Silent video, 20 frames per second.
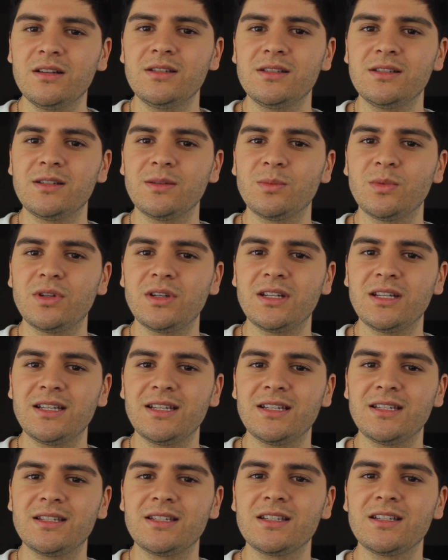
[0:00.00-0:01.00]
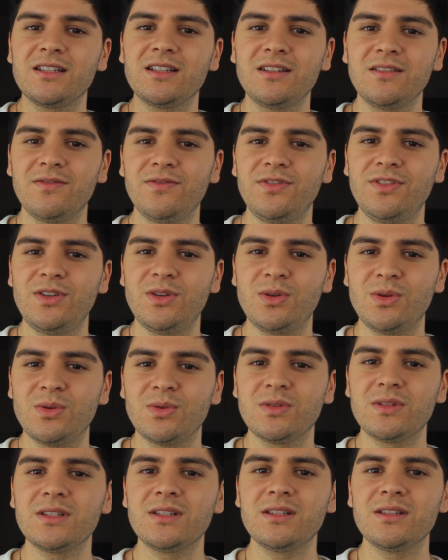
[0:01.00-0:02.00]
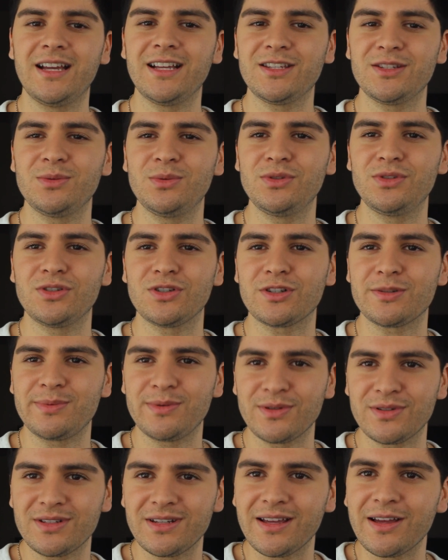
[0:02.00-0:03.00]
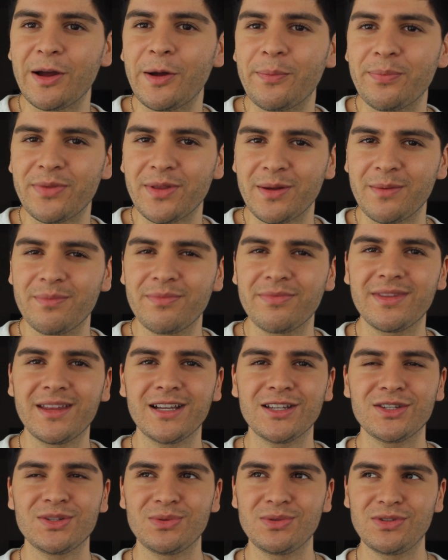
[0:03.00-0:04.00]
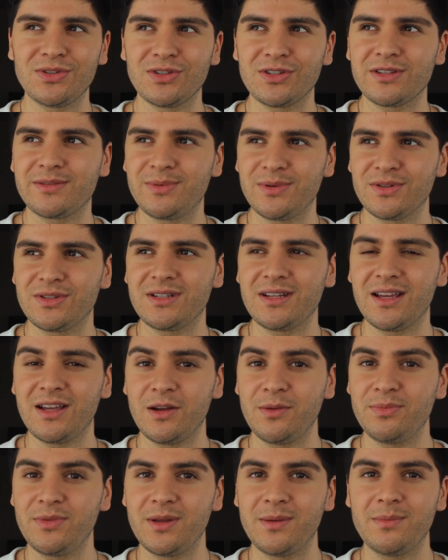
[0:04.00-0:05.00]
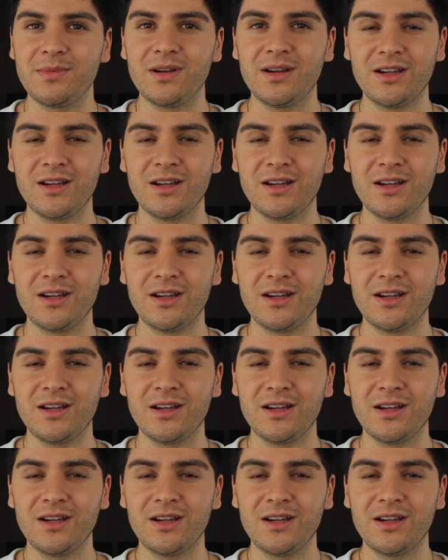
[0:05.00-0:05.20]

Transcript: someone is confused, that's when you're supposed to help them. That's when you're supposed to help them